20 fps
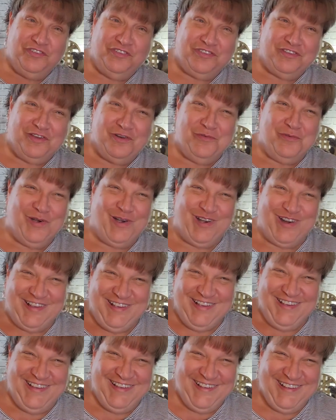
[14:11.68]
it's going to work.
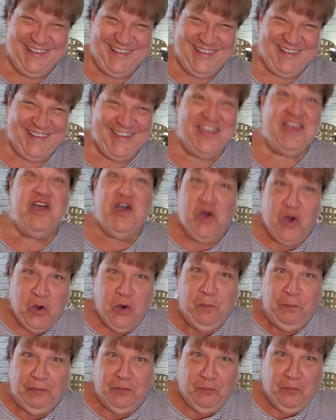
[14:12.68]

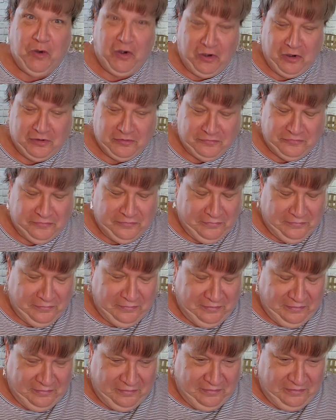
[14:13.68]
Hope it works.
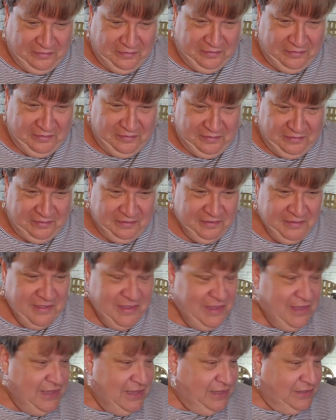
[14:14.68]

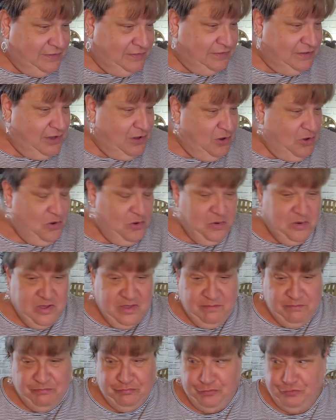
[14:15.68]
So
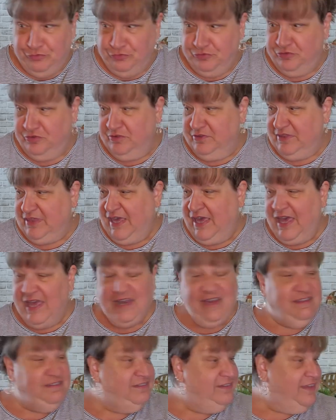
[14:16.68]
that
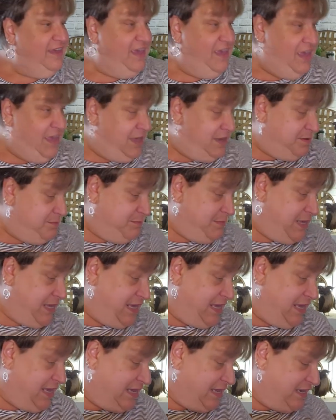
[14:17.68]
is it,
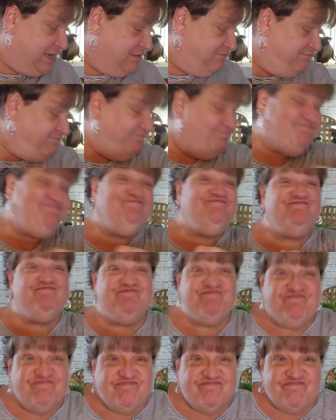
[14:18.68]
man.
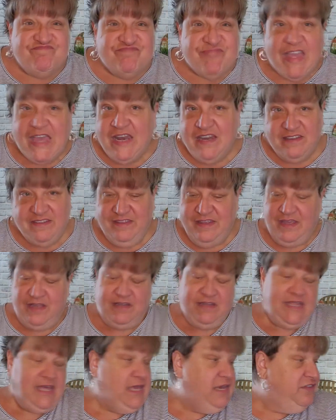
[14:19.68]
That is
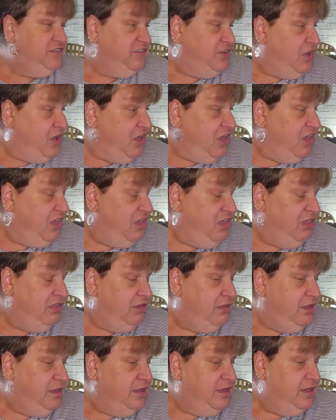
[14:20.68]
it. That is all
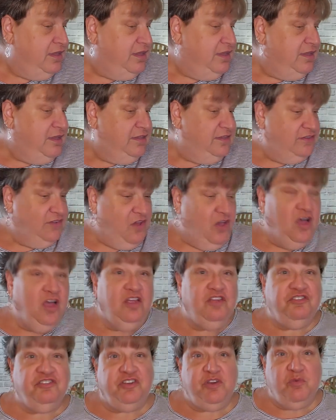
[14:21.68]

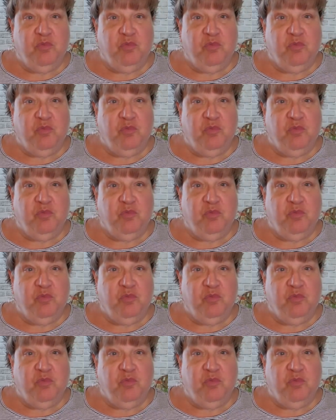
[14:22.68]
she